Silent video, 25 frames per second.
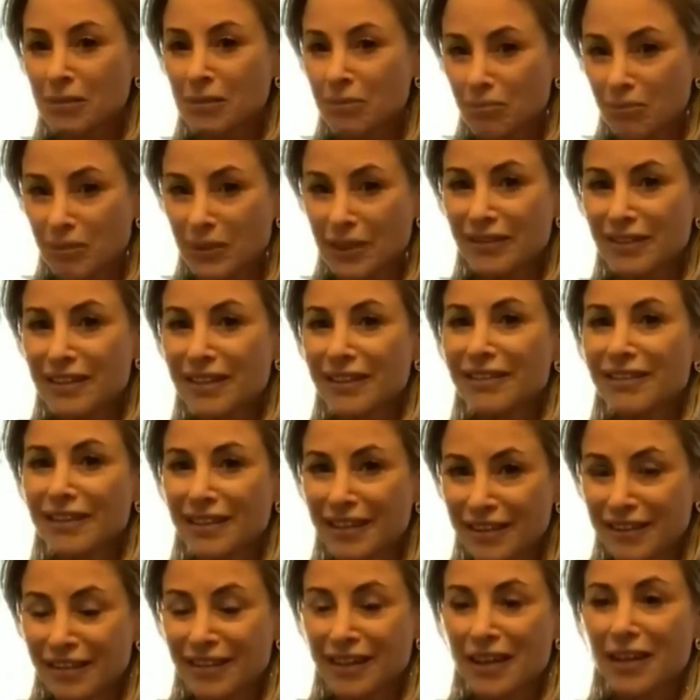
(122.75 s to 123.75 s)
business
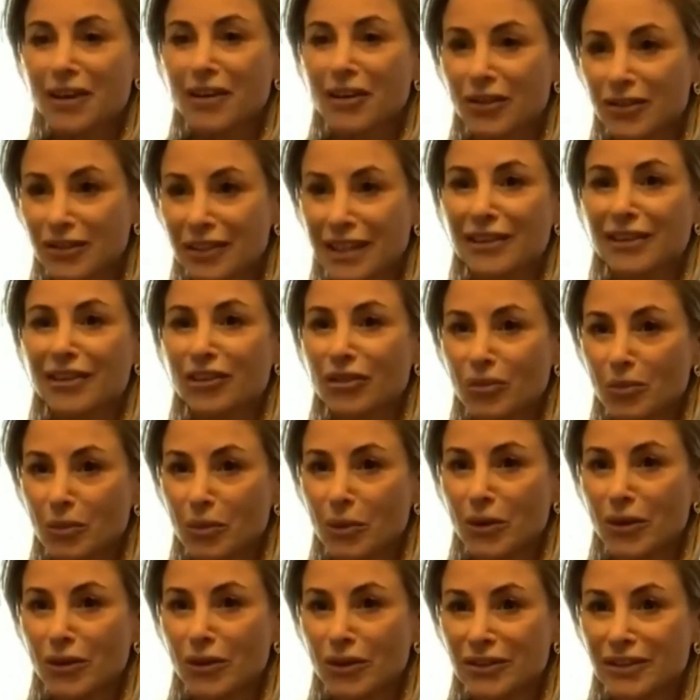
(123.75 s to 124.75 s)
is a contact
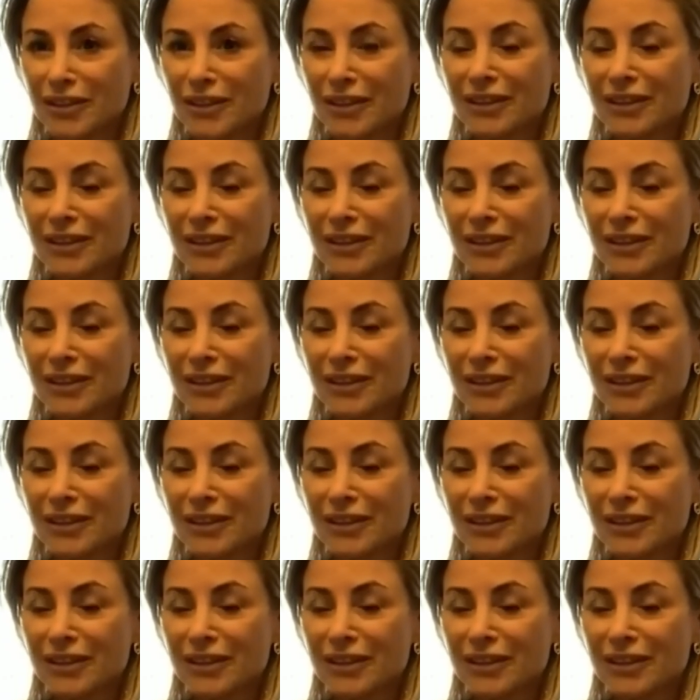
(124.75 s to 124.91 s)
sport,